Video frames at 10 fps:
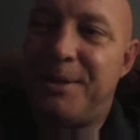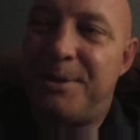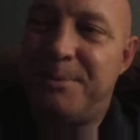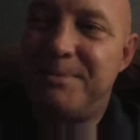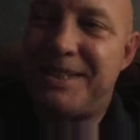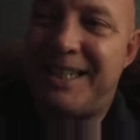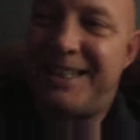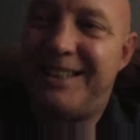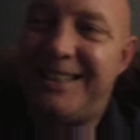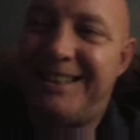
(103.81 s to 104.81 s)

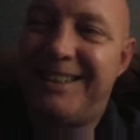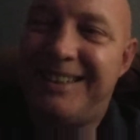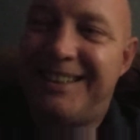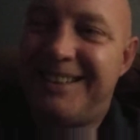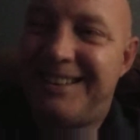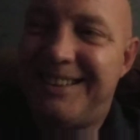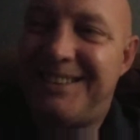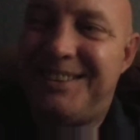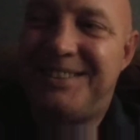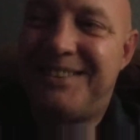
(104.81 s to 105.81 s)
homestead.
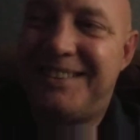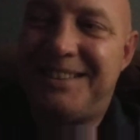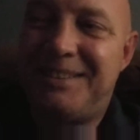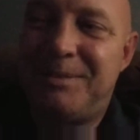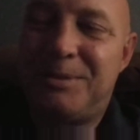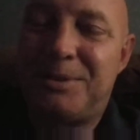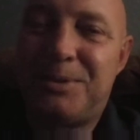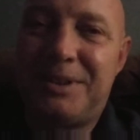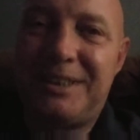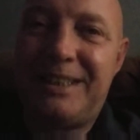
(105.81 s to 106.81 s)
Uh, it was
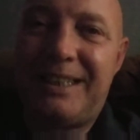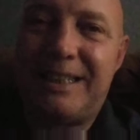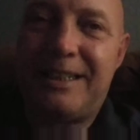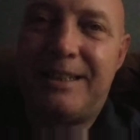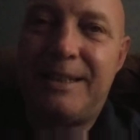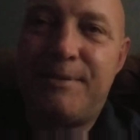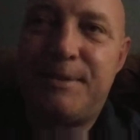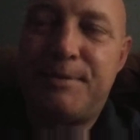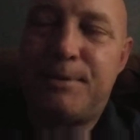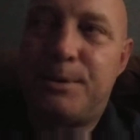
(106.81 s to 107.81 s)
really like
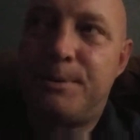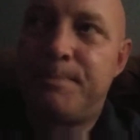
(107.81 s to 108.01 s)
uneventful.